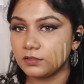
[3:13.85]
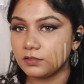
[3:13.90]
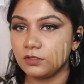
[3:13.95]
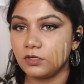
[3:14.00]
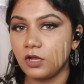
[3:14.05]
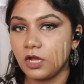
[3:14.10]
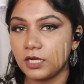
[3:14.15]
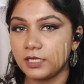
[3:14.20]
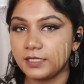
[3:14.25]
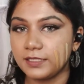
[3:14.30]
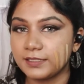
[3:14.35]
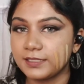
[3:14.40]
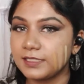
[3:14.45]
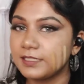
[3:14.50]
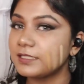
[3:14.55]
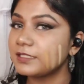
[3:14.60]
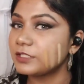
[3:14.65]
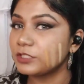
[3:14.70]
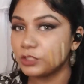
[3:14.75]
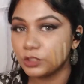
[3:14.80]
not little
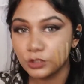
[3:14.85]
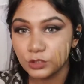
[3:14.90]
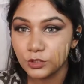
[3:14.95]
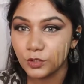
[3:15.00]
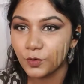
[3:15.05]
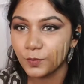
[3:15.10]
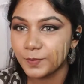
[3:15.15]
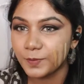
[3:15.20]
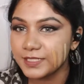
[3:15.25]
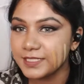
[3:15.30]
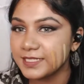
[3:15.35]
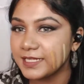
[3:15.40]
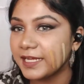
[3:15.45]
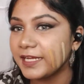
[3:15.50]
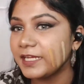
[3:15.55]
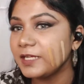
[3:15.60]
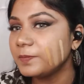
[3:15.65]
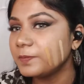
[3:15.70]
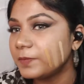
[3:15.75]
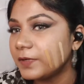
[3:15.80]
so much
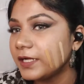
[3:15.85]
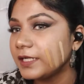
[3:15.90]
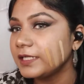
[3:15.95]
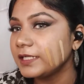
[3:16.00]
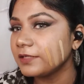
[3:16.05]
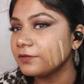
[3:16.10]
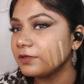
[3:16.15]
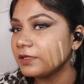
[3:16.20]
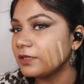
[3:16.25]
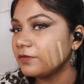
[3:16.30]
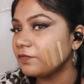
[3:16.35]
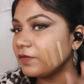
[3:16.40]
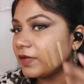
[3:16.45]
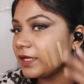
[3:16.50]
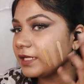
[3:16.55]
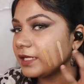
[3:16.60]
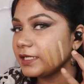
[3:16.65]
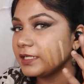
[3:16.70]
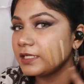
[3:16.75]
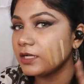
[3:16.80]
light, but
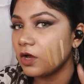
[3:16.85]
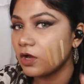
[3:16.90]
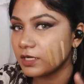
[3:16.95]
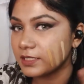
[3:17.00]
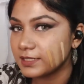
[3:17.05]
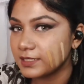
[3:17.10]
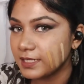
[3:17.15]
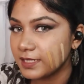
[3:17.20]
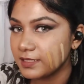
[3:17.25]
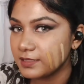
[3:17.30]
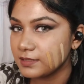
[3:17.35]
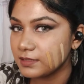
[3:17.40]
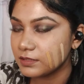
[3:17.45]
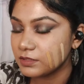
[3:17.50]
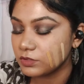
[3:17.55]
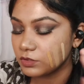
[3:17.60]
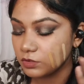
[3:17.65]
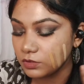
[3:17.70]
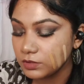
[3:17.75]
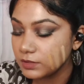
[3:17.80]
when it
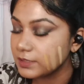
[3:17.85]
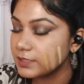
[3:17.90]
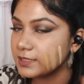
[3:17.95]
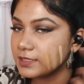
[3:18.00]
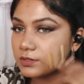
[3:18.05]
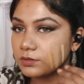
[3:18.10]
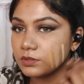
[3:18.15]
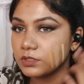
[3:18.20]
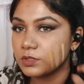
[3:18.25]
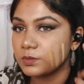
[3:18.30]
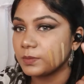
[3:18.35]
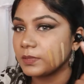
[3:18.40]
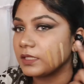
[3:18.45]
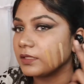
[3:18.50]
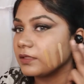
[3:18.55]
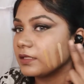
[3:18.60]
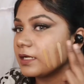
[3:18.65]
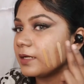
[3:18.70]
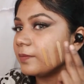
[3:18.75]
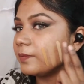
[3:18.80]
oxidizes, no, this suits me
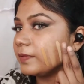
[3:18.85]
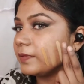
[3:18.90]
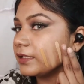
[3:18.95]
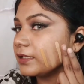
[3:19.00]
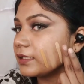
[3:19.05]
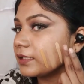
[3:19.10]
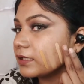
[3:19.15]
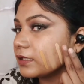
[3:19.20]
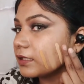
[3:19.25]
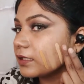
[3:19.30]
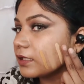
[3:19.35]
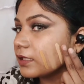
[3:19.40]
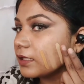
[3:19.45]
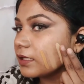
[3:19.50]
completely.